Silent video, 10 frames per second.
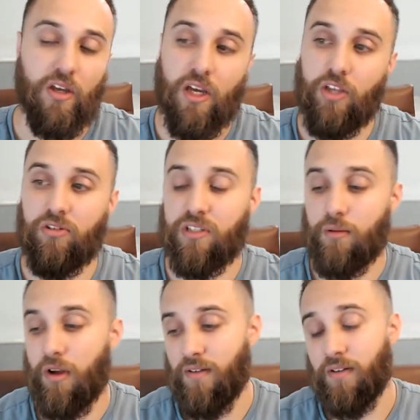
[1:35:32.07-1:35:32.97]
And you just let
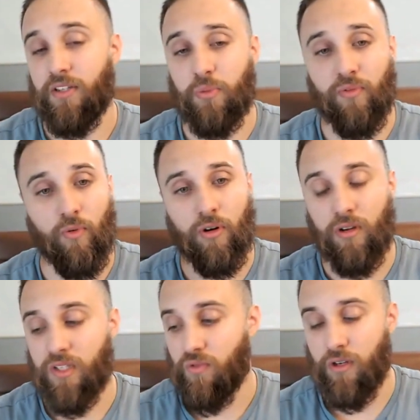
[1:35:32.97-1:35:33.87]
them know, I've noticed this before.
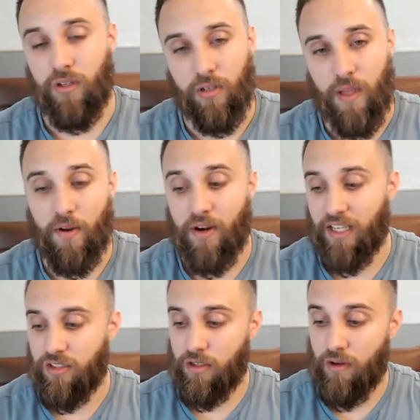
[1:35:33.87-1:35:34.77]
It's free. And then your
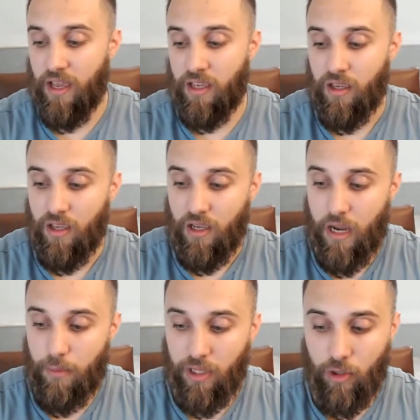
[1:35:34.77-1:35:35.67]
next two, hey,
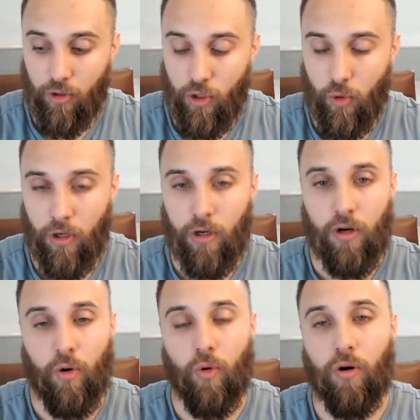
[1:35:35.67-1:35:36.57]
I'm a little newer,
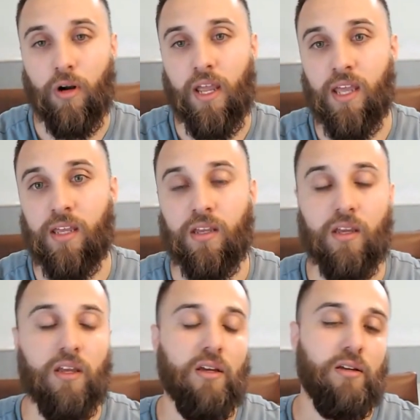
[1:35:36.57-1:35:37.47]
or hey,
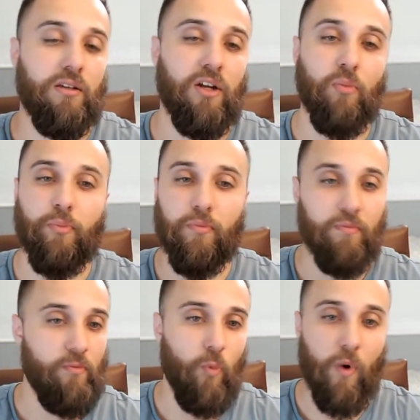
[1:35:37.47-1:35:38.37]
you know,
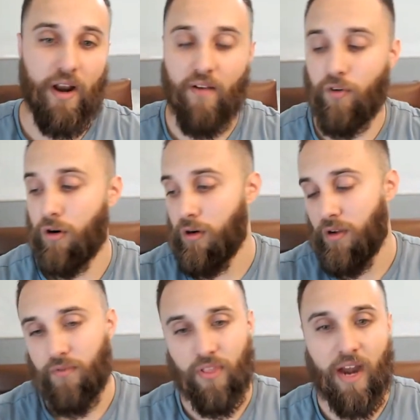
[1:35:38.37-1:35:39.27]
whatever.
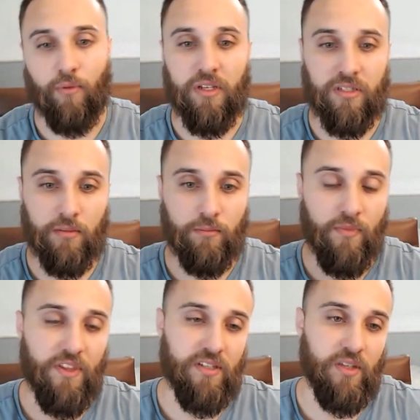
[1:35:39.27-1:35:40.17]
For that reason,
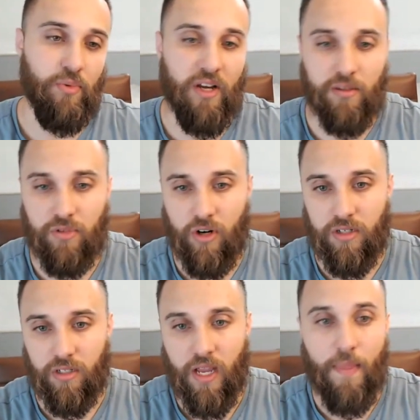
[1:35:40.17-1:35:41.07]
this is the price I'm
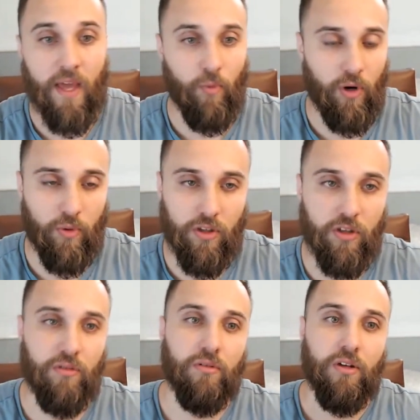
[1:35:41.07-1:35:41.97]
charging. And then what
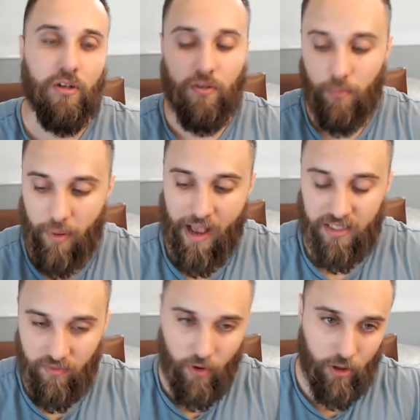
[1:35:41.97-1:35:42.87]
do?
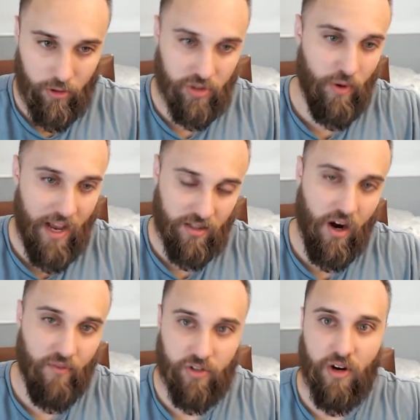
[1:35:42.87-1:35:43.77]
Best vertical SWAS
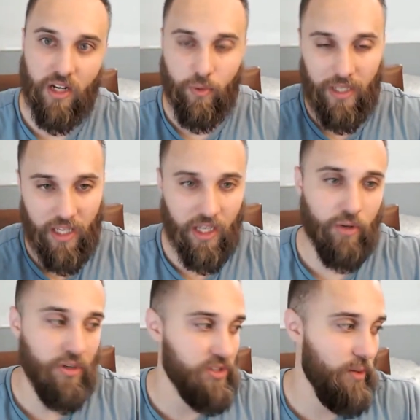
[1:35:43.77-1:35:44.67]
offer training. We
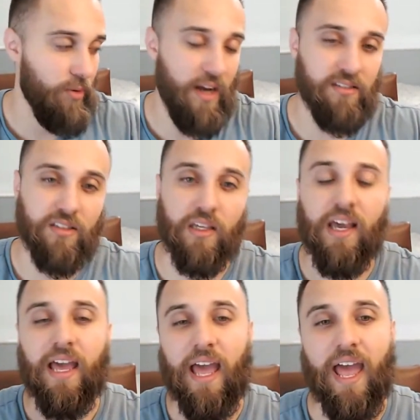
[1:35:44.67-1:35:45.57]
increase our pricing
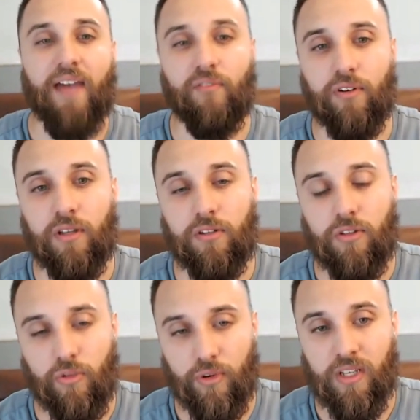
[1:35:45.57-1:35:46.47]
every
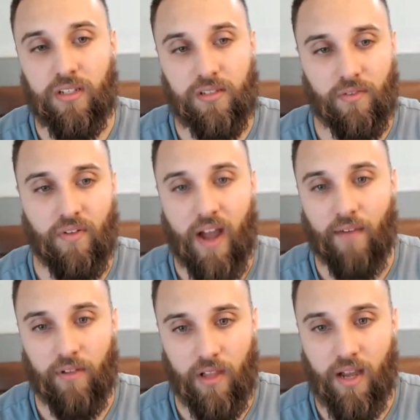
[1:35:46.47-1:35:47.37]
3 to
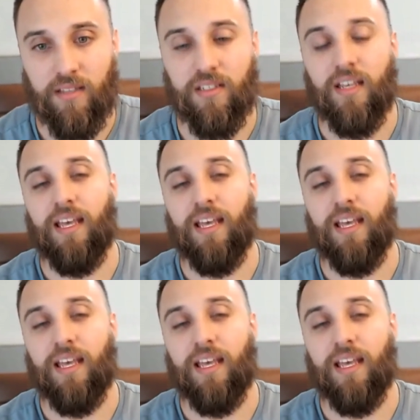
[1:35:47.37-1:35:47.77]
5 clients.